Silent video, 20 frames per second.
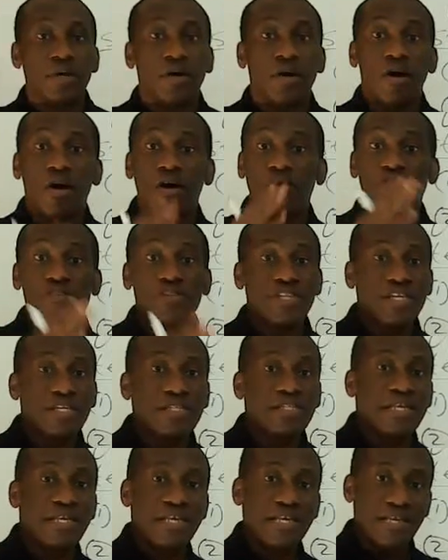All you
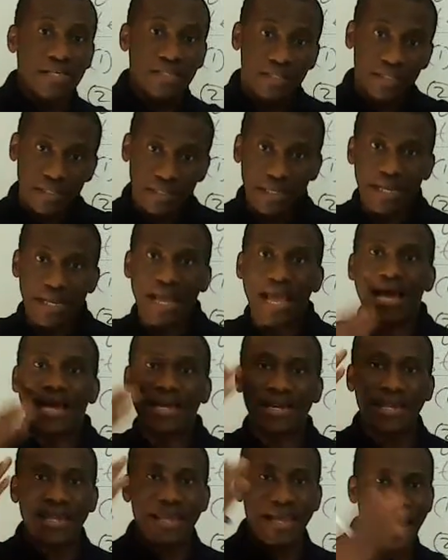need is
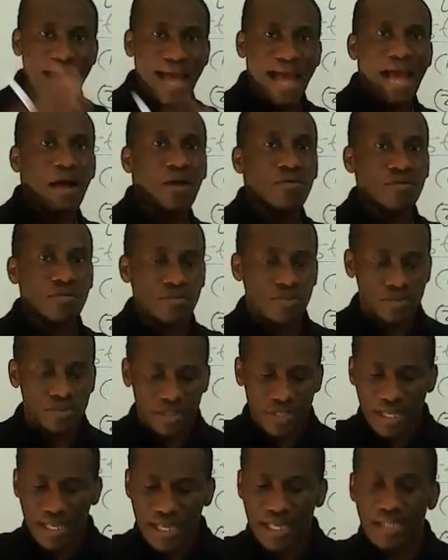carry out
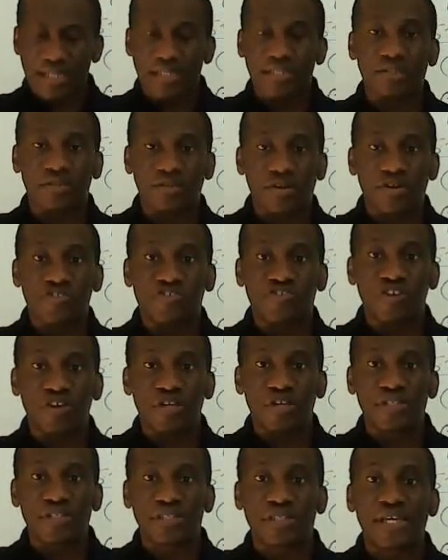the
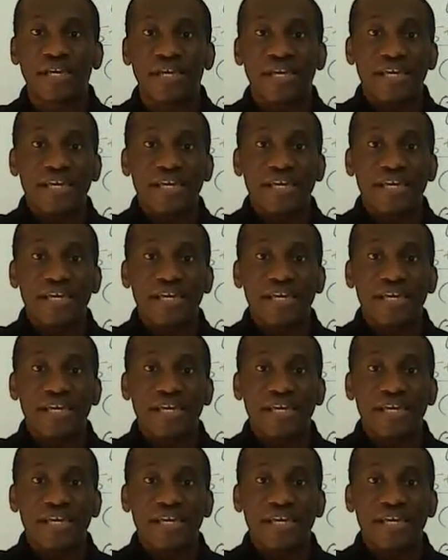instructions